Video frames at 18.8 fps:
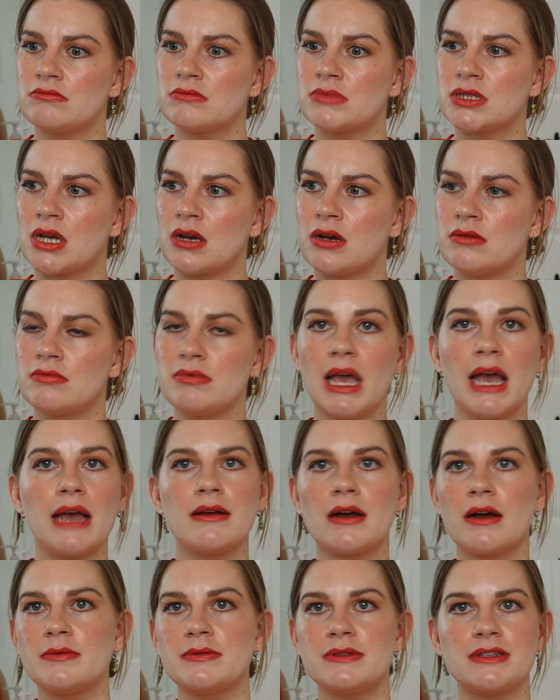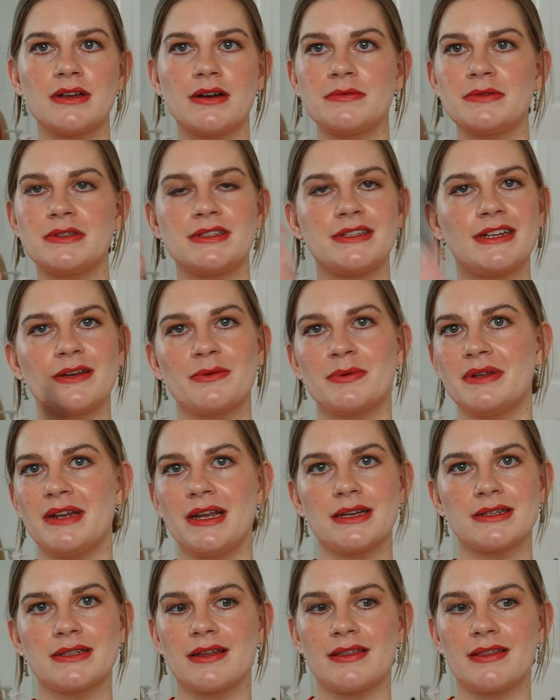So yeah, I would stick with NYX.